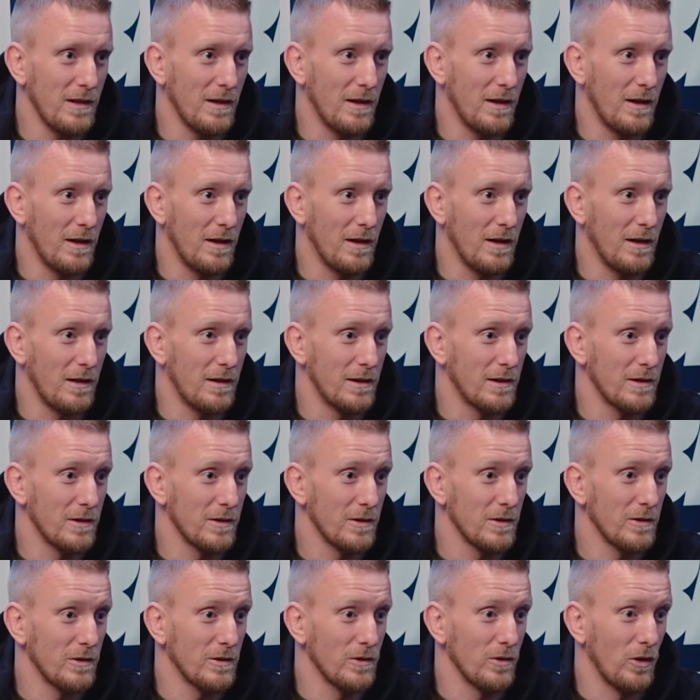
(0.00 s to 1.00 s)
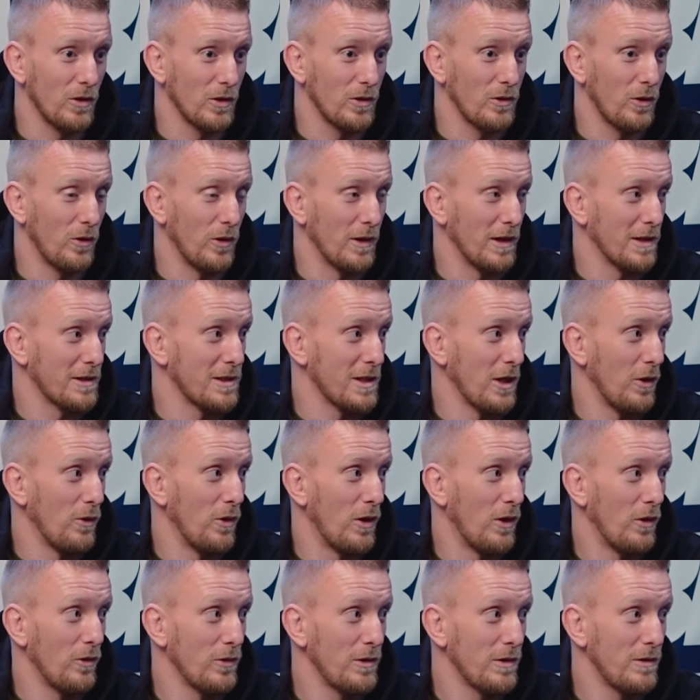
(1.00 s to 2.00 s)
uh, got caught in a
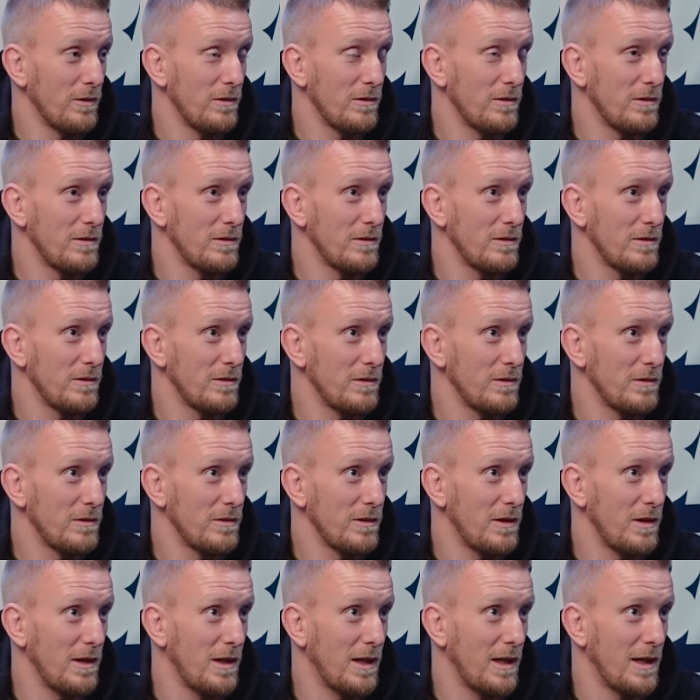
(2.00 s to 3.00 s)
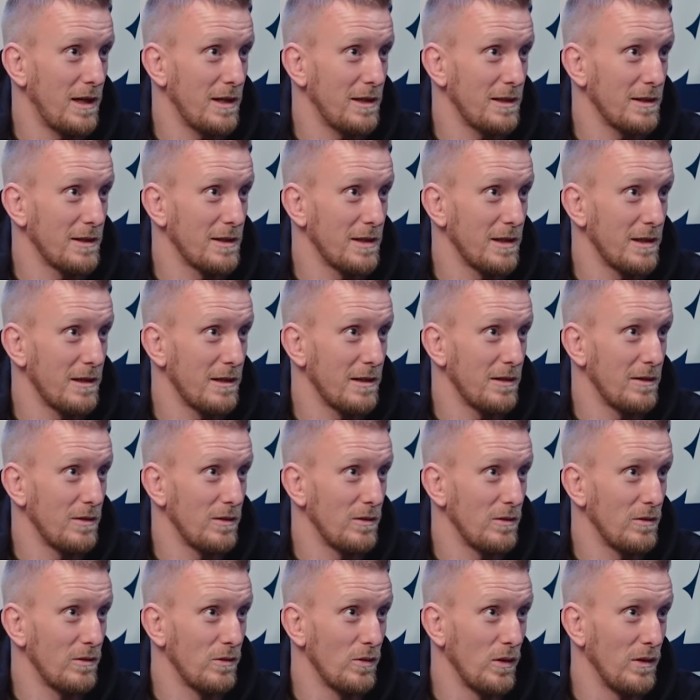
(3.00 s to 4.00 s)
toe hold, and
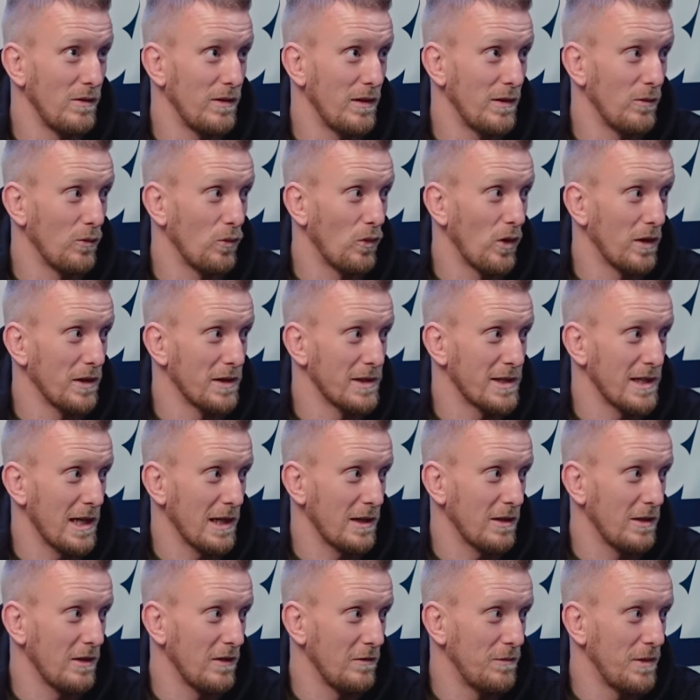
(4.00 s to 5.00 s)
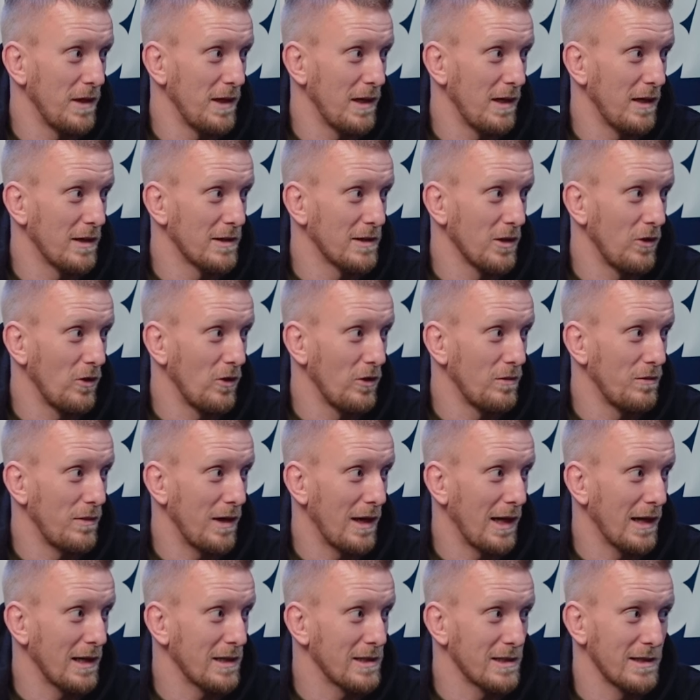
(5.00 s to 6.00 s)
within one second of being in a toe hold,
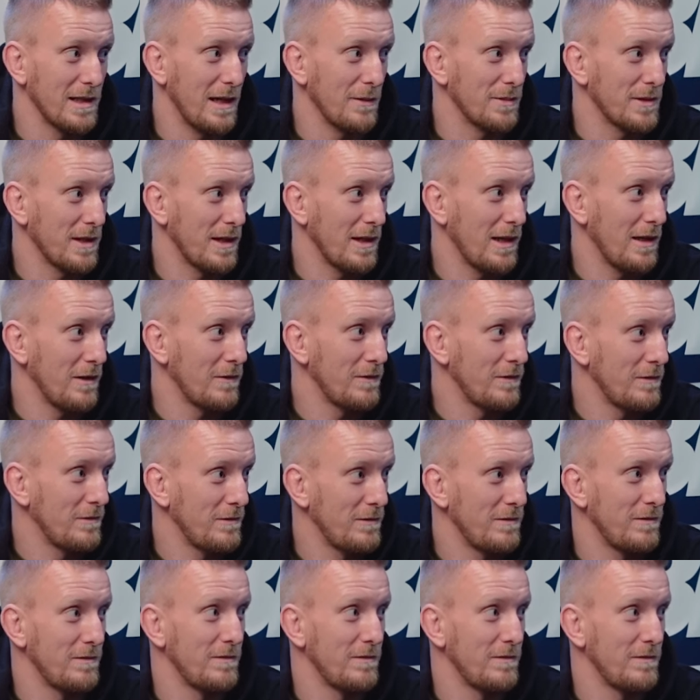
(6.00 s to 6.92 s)
my leg snapped in half.